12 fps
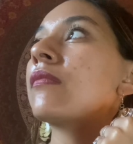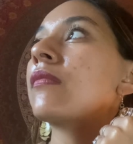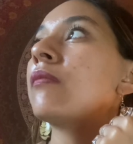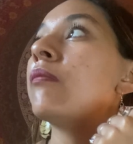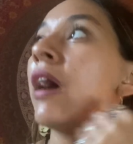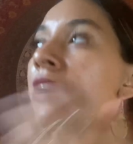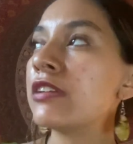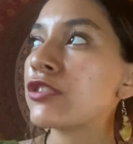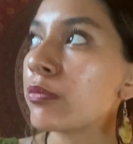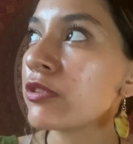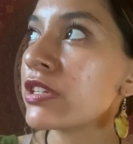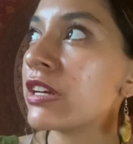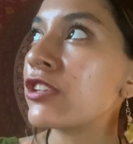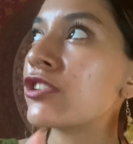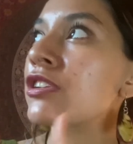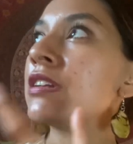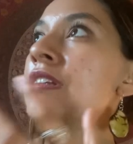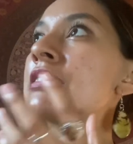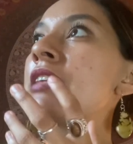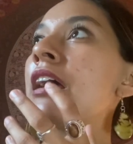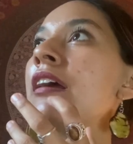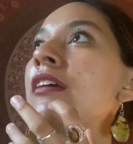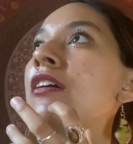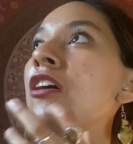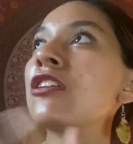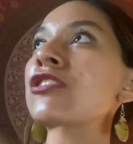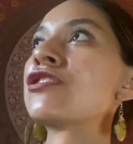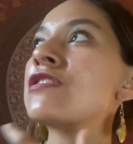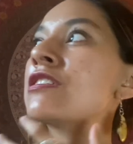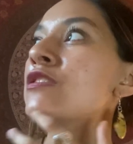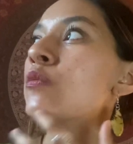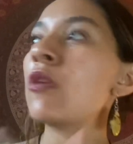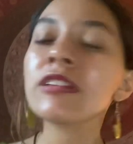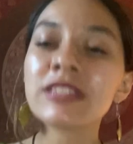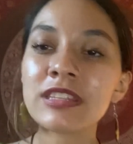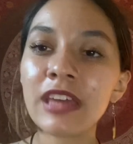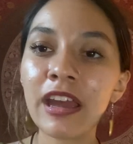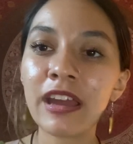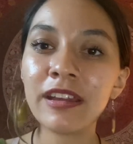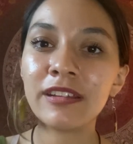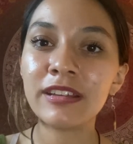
interpretation is that consciousness wants that.